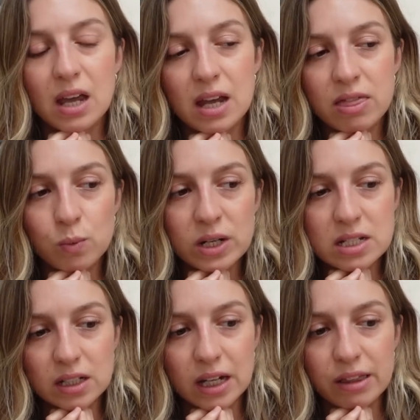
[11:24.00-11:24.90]
in the
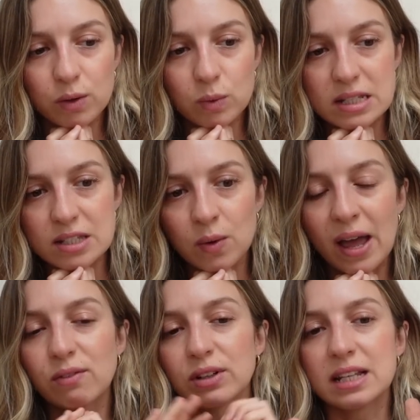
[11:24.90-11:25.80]
winter, I think we so
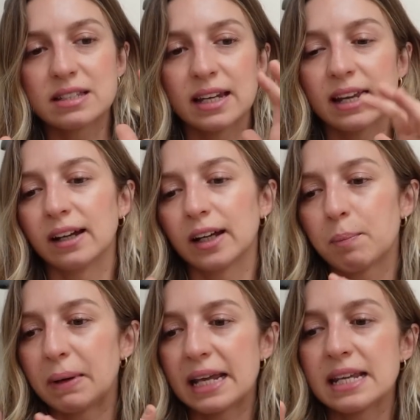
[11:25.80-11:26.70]
heavily see like
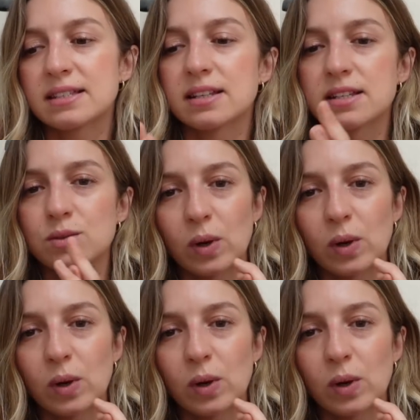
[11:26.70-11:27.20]
blazers,